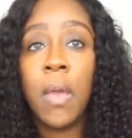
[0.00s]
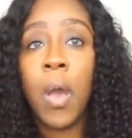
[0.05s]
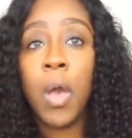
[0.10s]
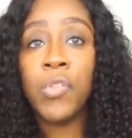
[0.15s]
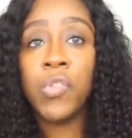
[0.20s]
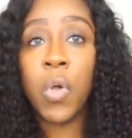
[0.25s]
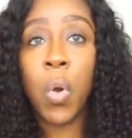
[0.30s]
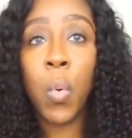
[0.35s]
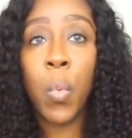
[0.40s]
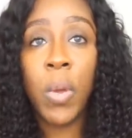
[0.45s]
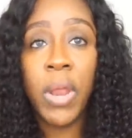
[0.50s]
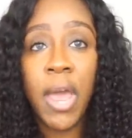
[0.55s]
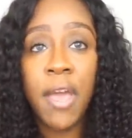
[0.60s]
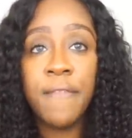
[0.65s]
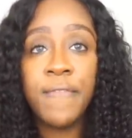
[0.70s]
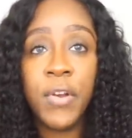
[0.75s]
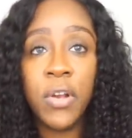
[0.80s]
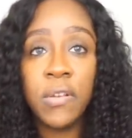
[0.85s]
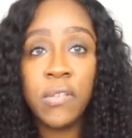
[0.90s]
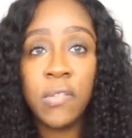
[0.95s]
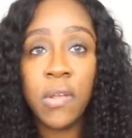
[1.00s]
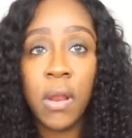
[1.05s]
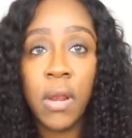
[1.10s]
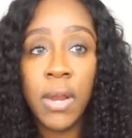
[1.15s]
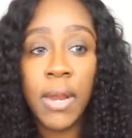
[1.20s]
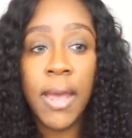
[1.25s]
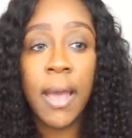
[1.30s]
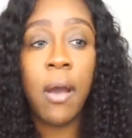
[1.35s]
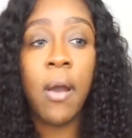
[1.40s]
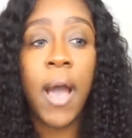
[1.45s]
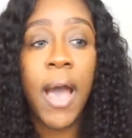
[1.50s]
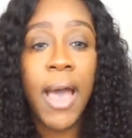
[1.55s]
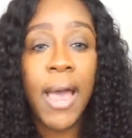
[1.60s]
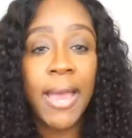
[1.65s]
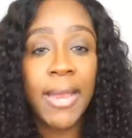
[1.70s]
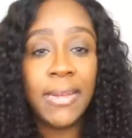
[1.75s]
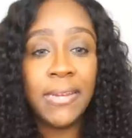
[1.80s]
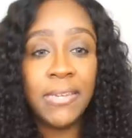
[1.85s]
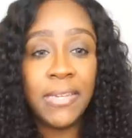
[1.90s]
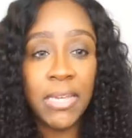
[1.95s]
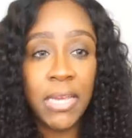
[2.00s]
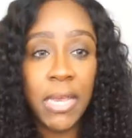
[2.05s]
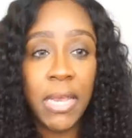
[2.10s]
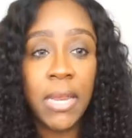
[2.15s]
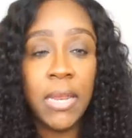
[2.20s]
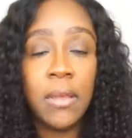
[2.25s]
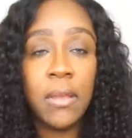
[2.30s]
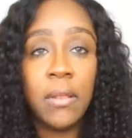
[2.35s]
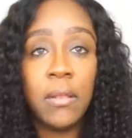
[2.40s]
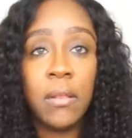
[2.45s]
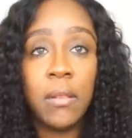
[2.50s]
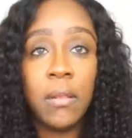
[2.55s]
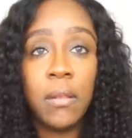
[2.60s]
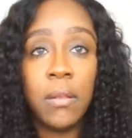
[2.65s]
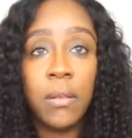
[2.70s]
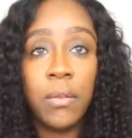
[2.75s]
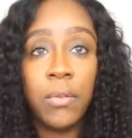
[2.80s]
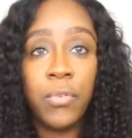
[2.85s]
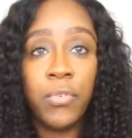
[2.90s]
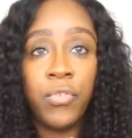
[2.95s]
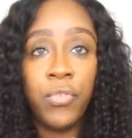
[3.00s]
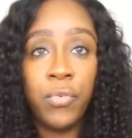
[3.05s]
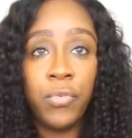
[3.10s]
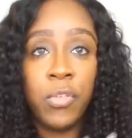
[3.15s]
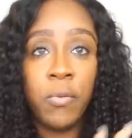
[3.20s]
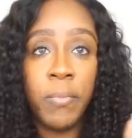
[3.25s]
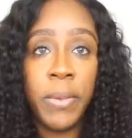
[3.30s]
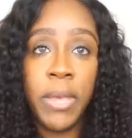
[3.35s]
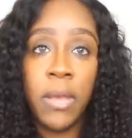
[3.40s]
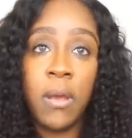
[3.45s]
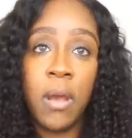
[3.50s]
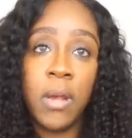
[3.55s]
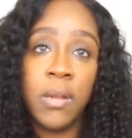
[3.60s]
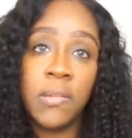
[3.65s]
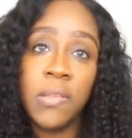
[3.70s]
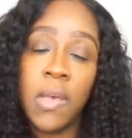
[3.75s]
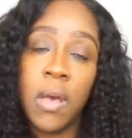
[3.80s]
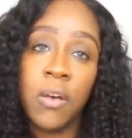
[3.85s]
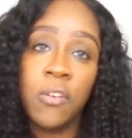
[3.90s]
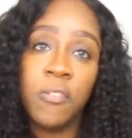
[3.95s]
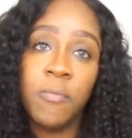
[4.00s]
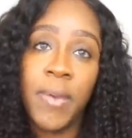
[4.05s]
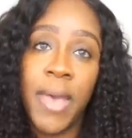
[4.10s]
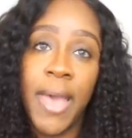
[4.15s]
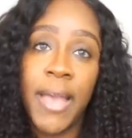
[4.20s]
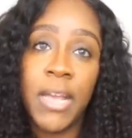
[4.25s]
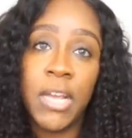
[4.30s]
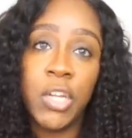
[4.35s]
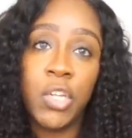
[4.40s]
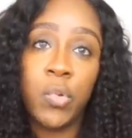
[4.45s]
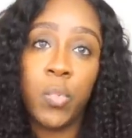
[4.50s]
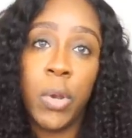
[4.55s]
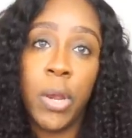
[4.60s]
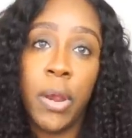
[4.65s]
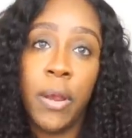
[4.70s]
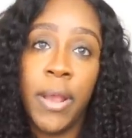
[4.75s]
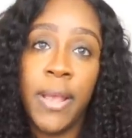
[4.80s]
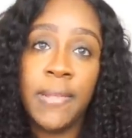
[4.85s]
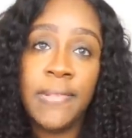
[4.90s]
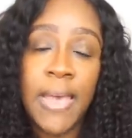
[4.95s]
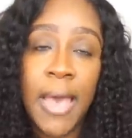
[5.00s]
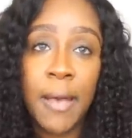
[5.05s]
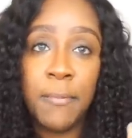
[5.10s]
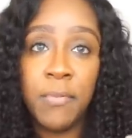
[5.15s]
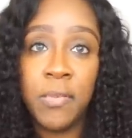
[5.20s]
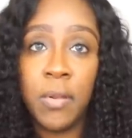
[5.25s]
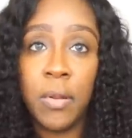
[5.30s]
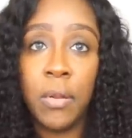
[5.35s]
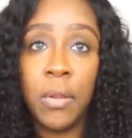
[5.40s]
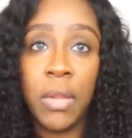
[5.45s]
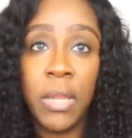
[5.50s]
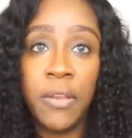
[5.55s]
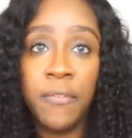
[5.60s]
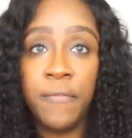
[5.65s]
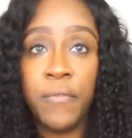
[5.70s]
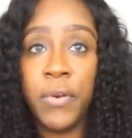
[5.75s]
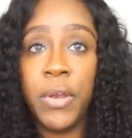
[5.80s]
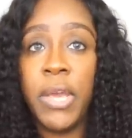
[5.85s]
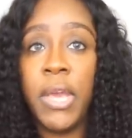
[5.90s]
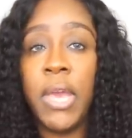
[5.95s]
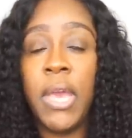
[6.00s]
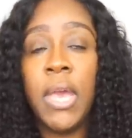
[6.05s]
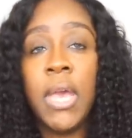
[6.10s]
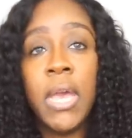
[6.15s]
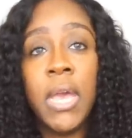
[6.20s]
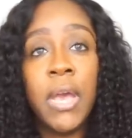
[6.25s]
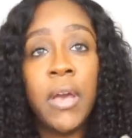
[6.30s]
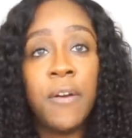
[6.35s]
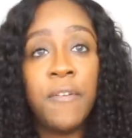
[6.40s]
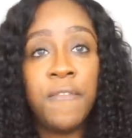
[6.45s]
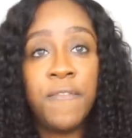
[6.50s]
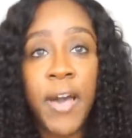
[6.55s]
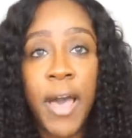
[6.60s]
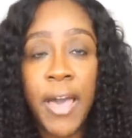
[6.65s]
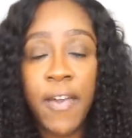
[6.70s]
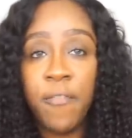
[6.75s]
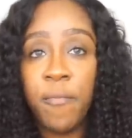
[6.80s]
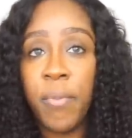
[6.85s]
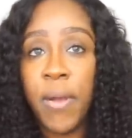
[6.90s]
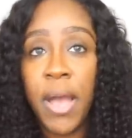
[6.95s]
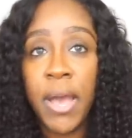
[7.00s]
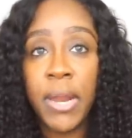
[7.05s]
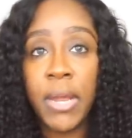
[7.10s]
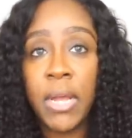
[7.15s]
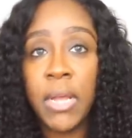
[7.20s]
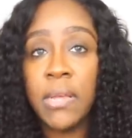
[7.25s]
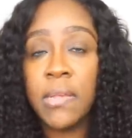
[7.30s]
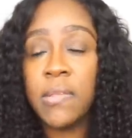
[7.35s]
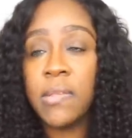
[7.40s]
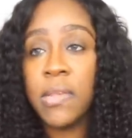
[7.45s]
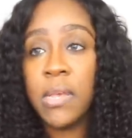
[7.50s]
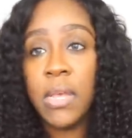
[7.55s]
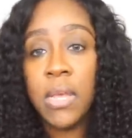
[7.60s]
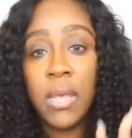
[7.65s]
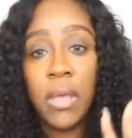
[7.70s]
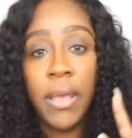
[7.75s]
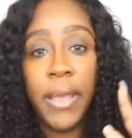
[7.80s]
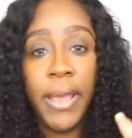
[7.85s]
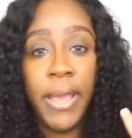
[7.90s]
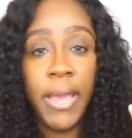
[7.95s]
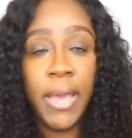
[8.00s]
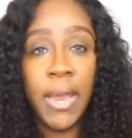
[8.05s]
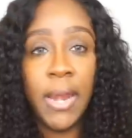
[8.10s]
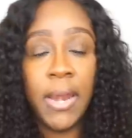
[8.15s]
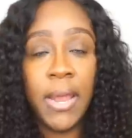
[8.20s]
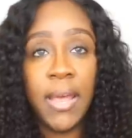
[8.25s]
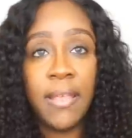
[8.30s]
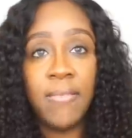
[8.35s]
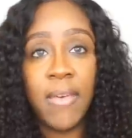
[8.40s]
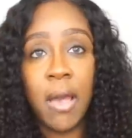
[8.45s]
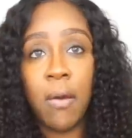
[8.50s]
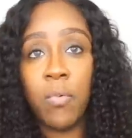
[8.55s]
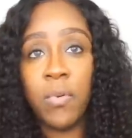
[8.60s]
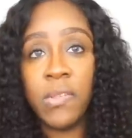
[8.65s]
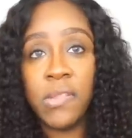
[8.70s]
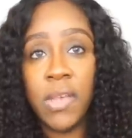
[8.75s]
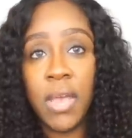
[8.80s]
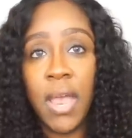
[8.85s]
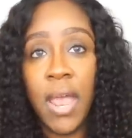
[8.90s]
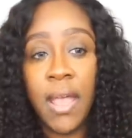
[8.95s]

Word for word: So when I first started out, I did do the Big Cartel's package where it's absolutely free, 5 products, and that was it.